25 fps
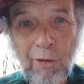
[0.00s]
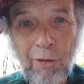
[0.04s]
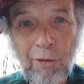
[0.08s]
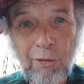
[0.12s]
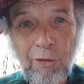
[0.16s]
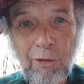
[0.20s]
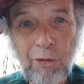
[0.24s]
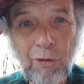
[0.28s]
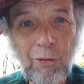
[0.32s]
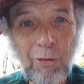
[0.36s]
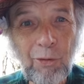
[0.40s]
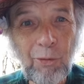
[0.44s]

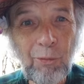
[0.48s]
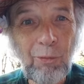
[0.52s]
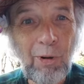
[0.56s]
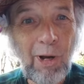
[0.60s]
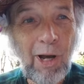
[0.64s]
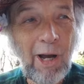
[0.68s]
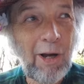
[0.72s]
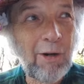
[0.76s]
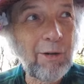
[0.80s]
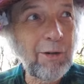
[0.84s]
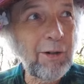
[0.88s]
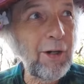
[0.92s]
to the
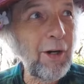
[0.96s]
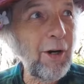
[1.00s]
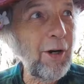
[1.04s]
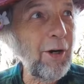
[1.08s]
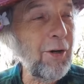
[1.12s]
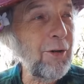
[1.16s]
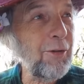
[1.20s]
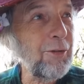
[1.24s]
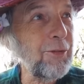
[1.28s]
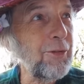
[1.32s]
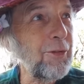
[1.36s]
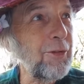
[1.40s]
wild
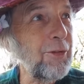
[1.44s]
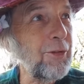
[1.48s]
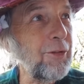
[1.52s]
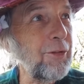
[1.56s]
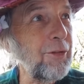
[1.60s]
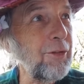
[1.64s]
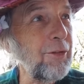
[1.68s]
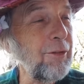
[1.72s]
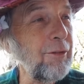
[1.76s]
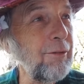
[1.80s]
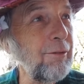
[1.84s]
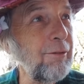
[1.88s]

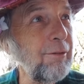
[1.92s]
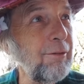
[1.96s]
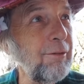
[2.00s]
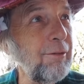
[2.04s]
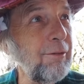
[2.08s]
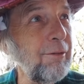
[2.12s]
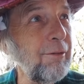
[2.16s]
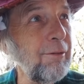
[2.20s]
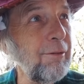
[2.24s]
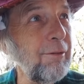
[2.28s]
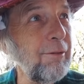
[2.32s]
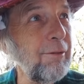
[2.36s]
goats,
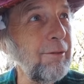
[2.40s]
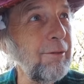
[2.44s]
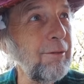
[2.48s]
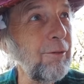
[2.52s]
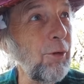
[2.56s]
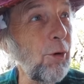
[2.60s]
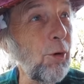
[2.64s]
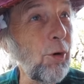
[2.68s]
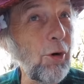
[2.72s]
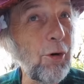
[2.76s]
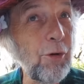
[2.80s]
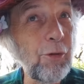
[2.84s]

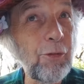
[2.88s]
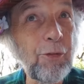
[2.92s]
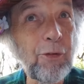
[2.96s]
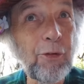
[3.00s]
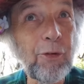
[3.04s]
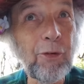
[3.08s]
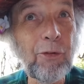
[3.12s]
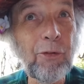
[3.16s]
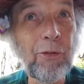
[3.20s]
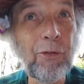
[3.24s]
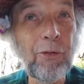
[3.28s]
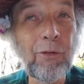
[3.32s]

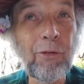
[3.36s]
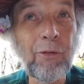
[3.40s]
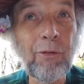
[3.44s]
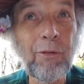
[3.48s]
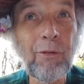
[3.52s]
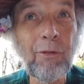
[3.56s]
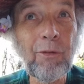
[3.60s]
horses,